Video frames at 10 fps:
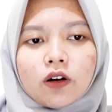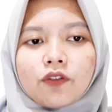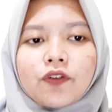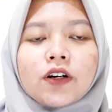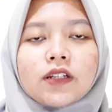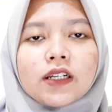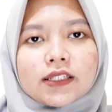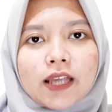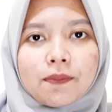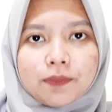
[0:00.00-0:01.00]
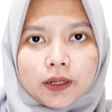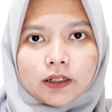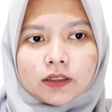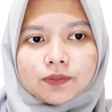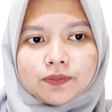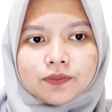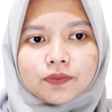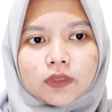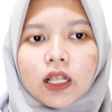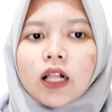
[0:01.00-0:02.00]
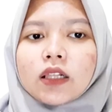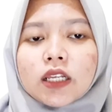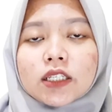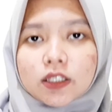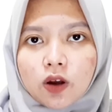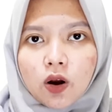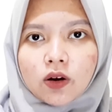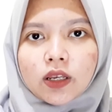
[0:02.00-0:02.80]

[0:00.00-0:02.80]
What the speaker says: For the example, the song